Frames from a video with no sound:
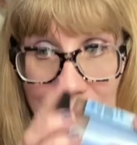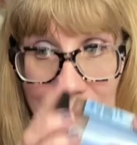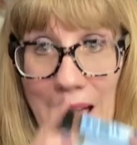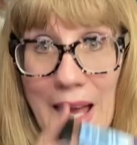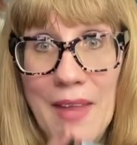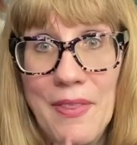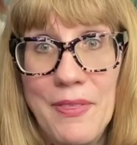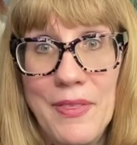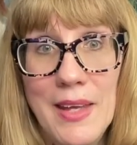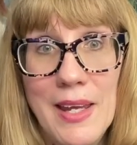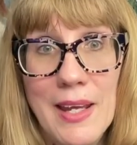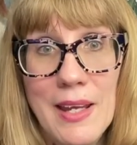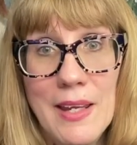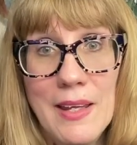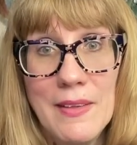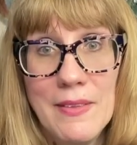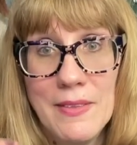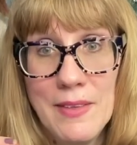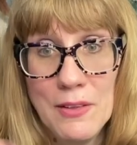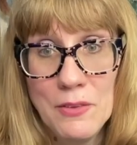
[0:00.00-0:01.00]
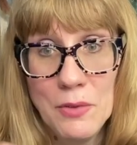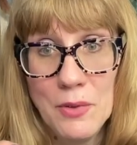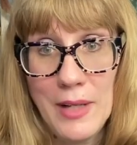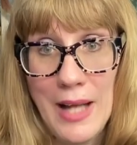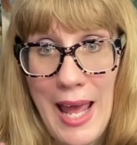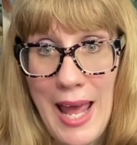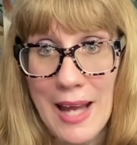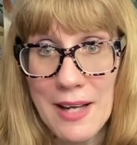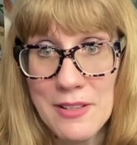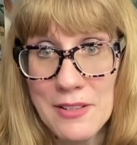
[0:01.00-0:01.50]
I think this would
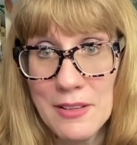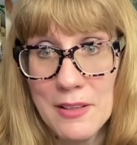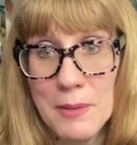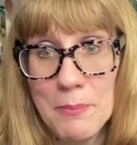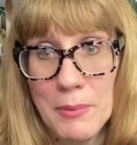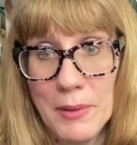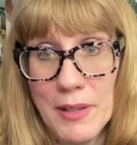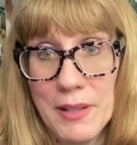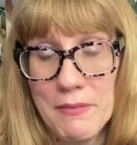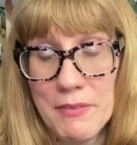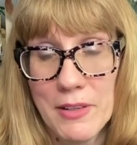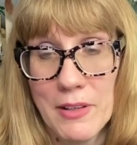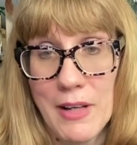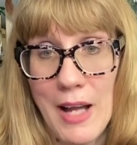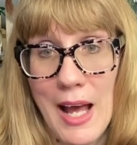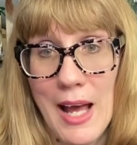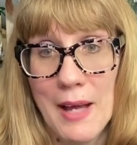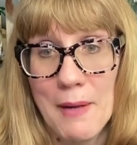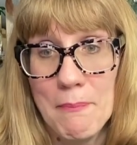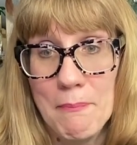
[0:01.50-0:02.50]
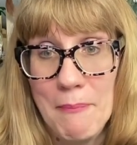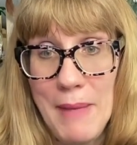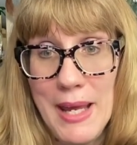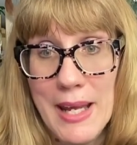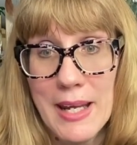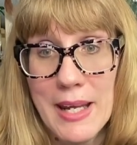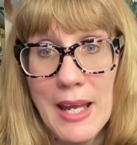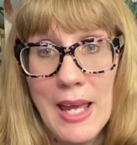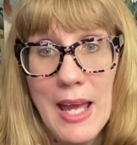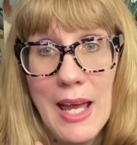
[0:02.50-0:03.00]
actually, believe it or not,
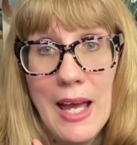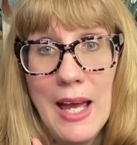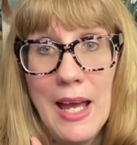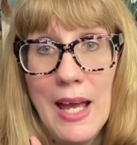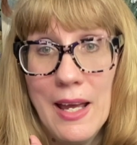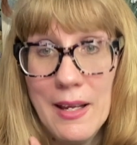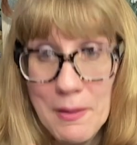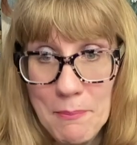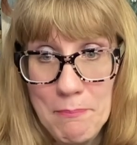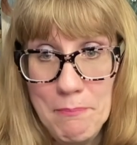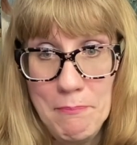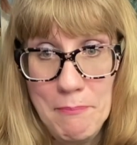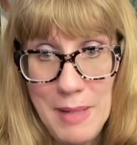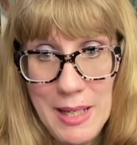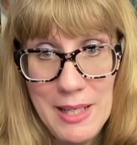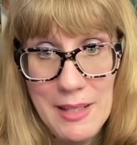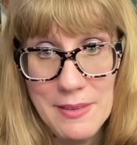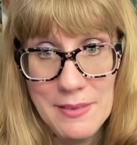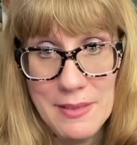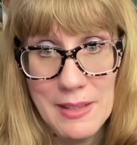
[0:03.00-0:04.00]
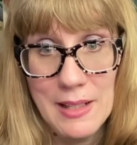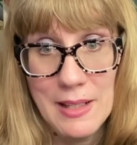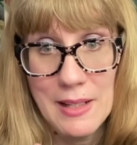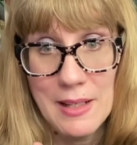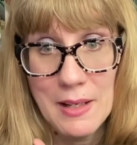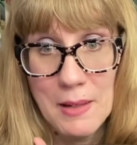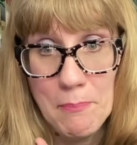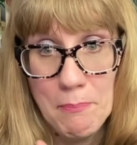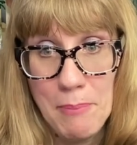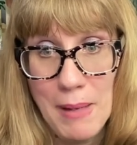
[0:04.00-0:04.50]
make an
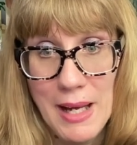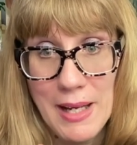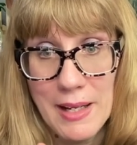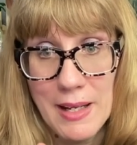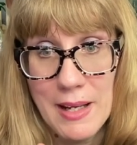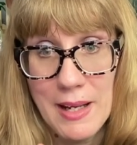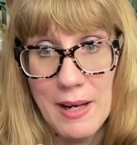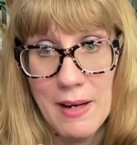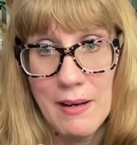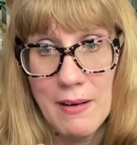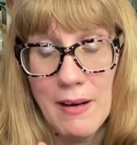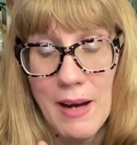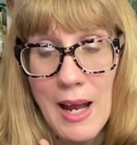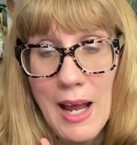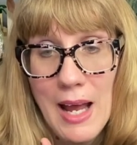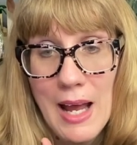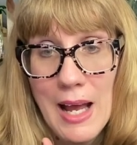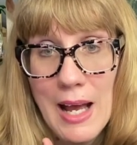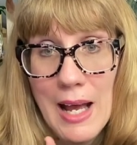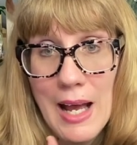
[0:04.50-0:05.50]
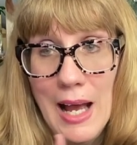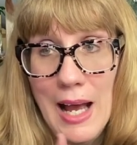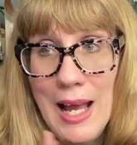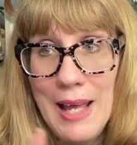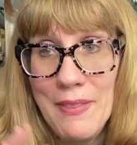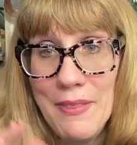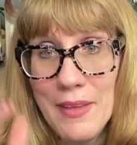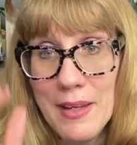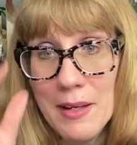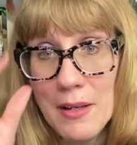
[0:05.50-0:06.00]
amazing body care.
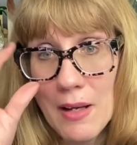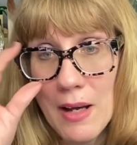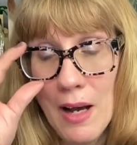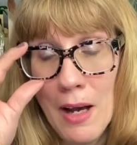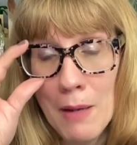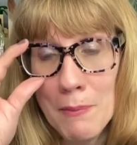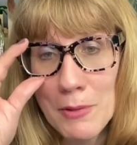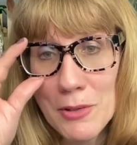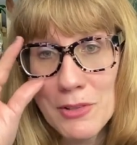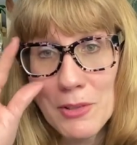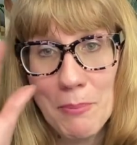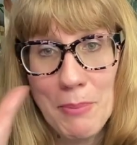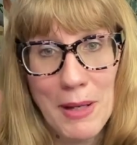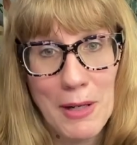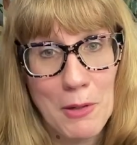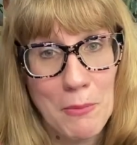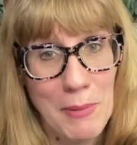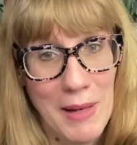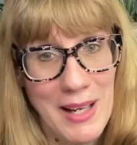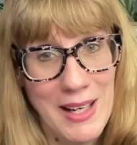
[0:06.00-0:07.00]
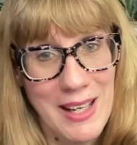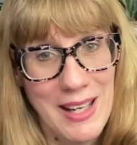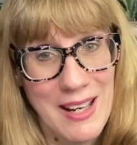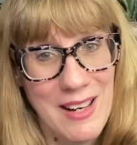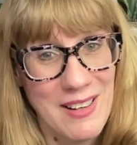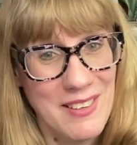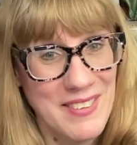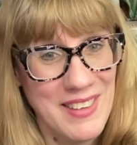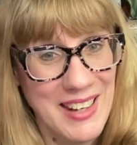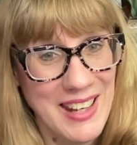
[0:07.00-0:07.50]
I think almost a better body
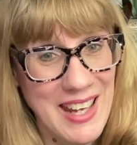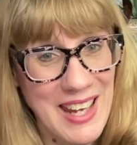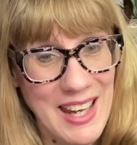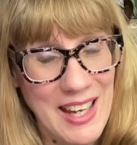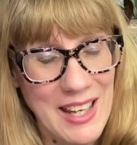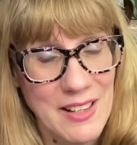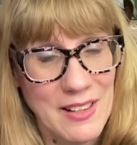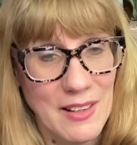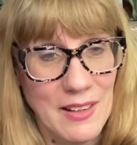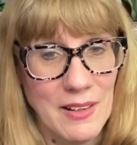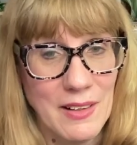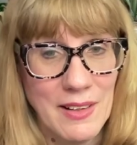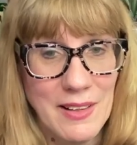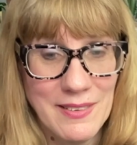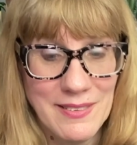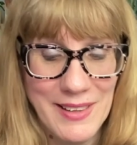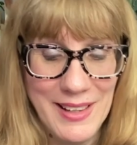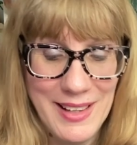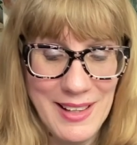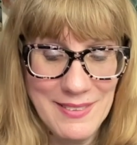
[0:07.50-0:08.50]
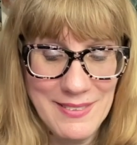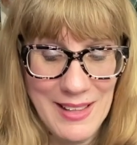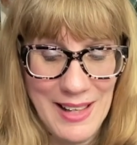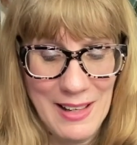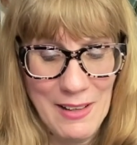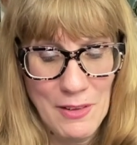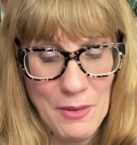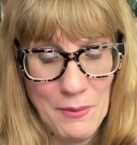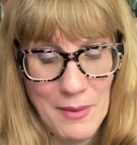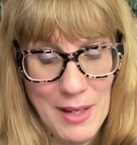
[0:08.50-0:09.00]
care than a candle. Because like I said, I
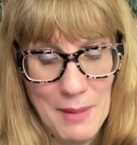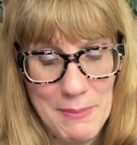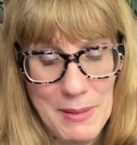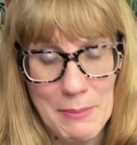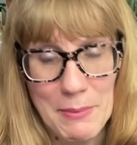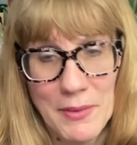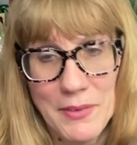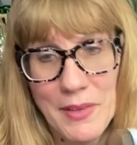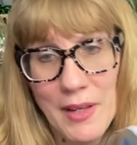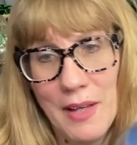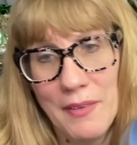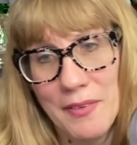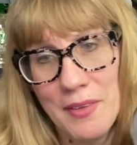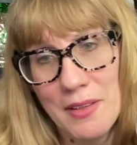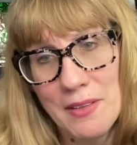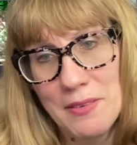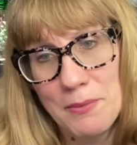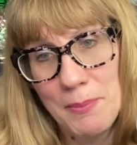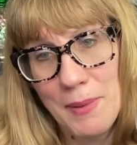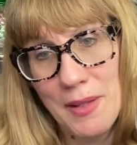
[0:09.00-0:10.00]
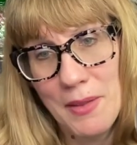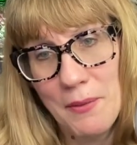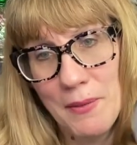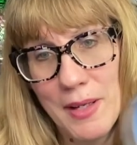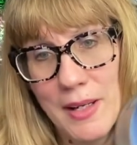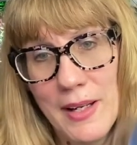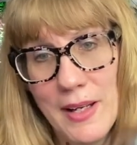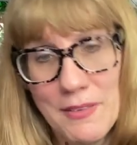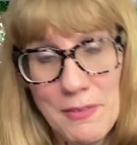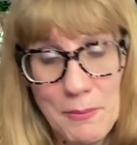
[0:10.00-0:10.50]
don't know why people thought this. By the
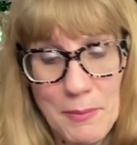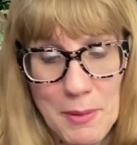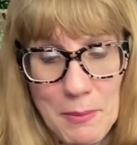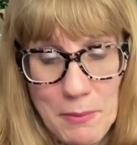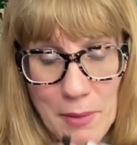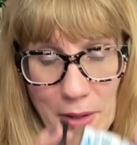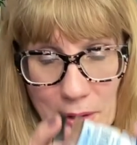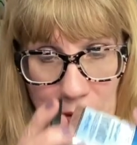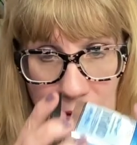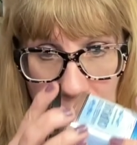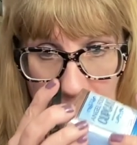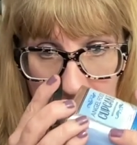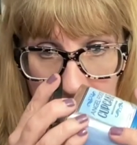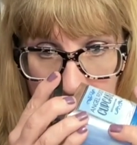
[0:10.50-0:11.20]
way, it hasn't been burned.